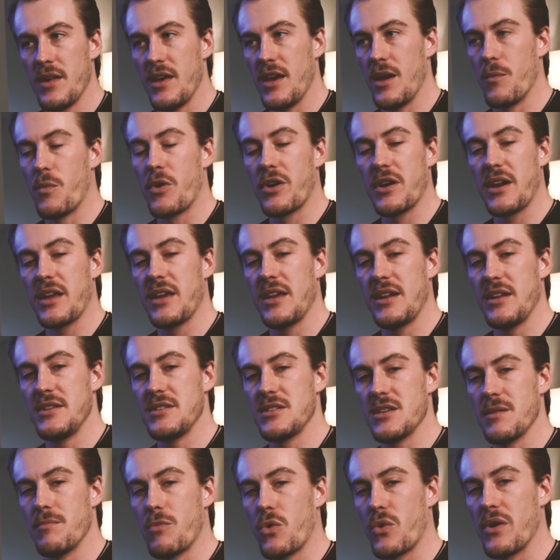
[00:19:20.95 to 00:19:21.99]
And we're going to get
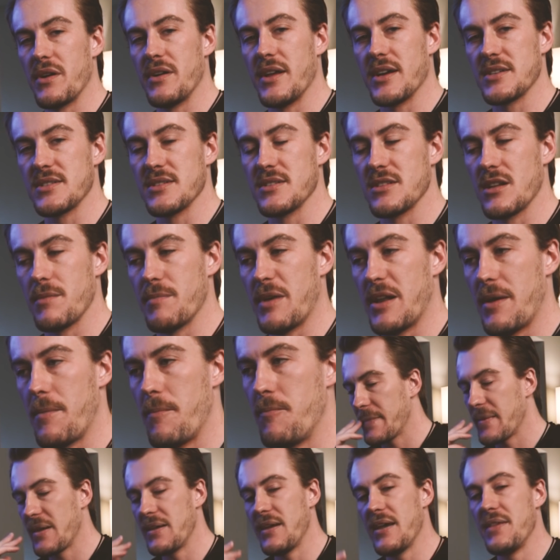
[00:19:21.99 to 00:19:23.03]
into more indexes in a minute.
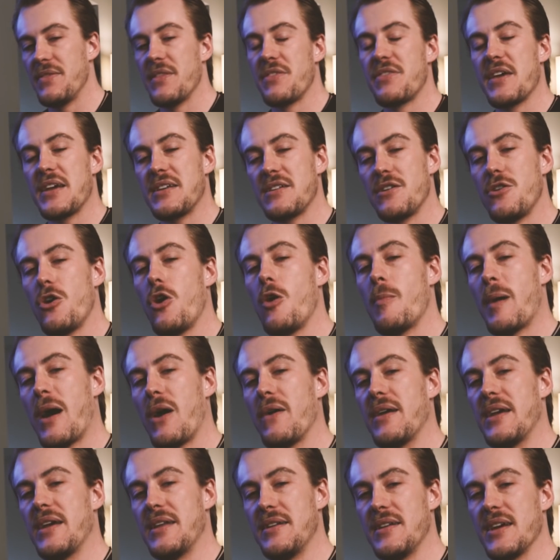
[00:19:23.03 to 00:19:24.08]
And the thing to know
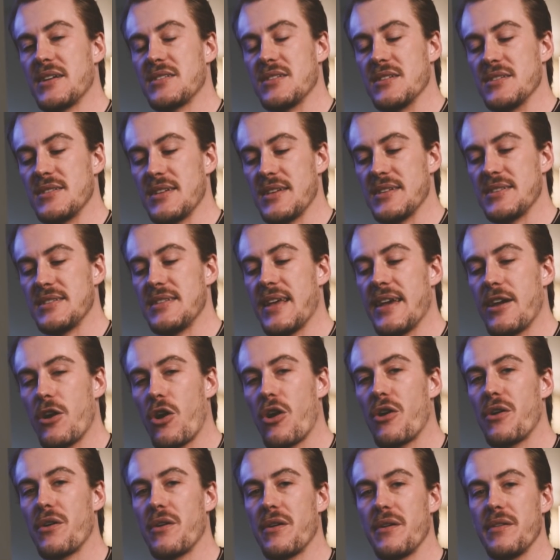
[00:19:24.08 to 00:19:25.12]
about indexes is they
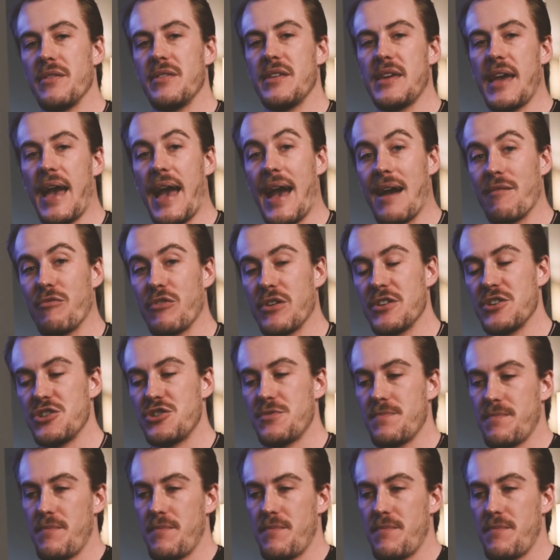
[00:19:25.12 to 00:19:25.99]
are the average.